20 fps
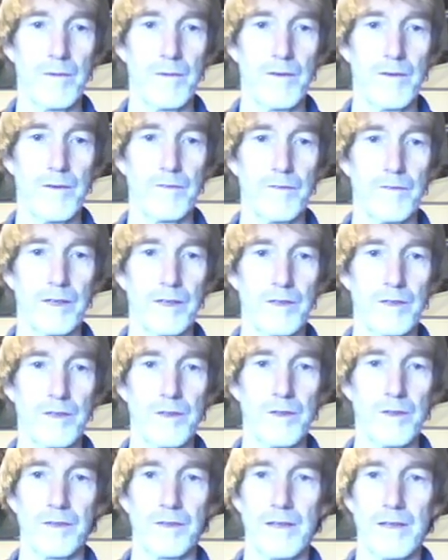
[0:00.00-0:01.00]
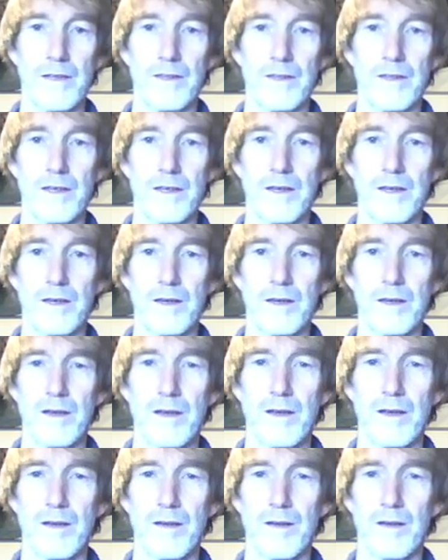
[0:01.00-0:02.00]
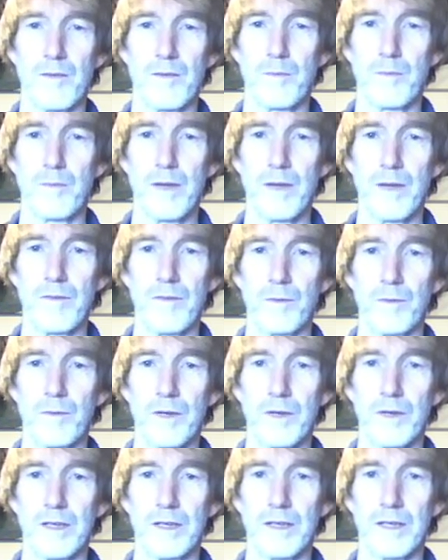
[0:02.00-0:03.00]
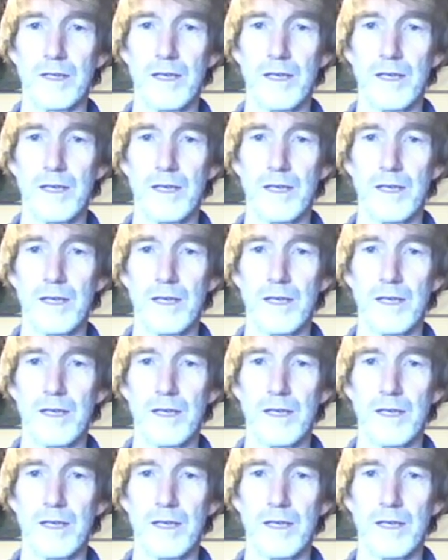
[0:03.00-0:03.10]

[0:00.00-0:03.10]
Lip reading: If I can just get the pen to work.